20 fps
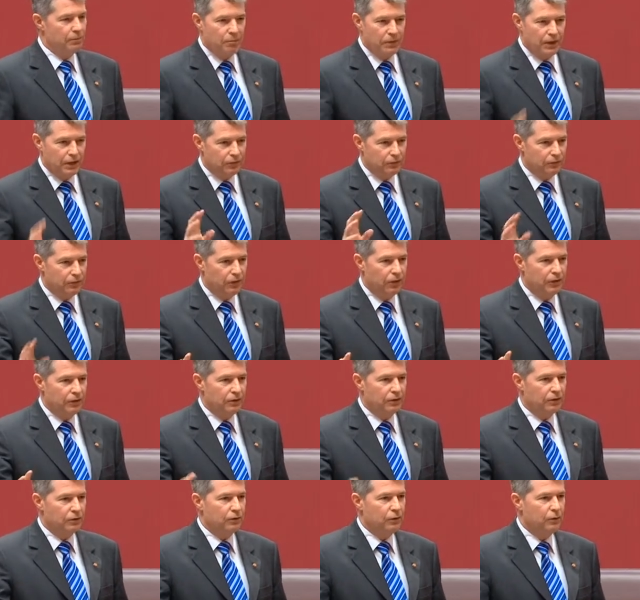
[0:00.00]
that's
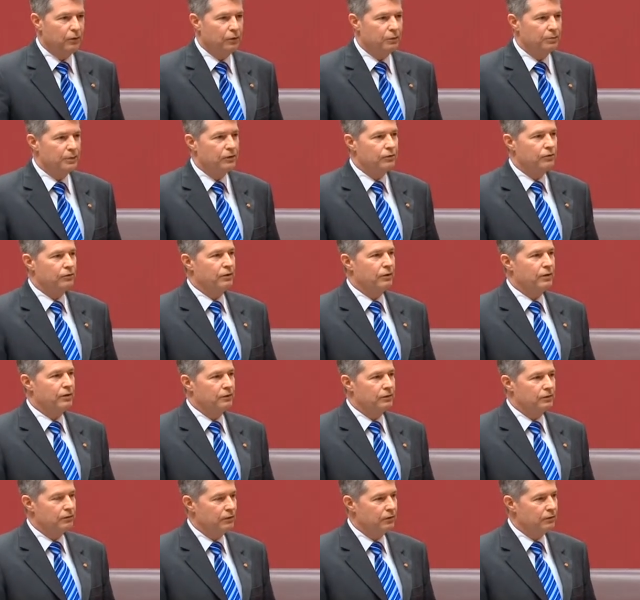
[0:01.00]
fine, you can call them an
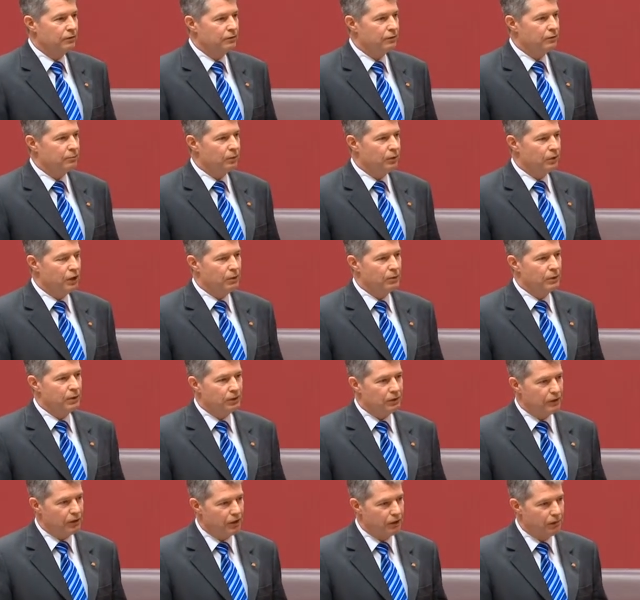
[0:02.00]
Australian citizen, but I would
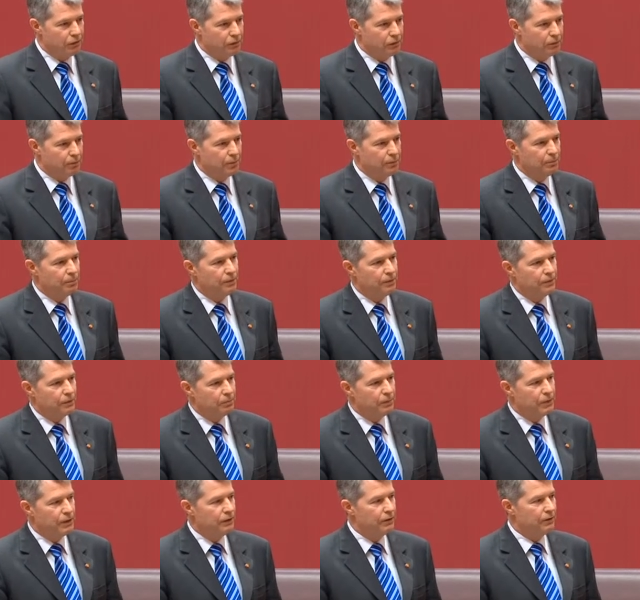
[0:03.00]
encourage people in the
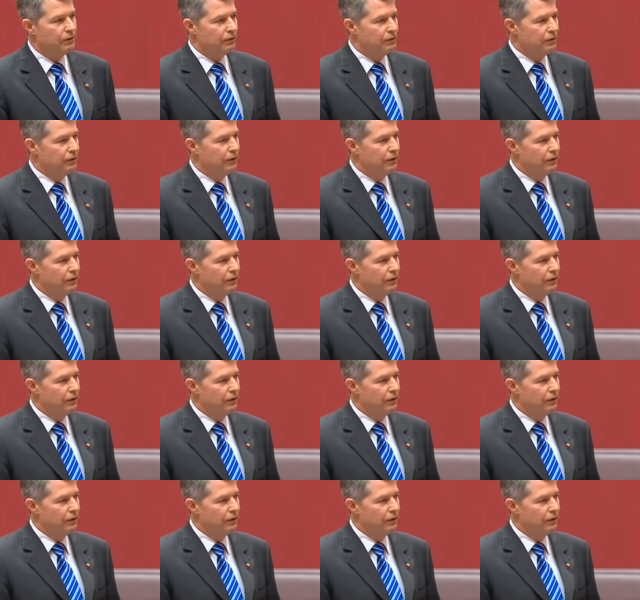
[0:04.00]
media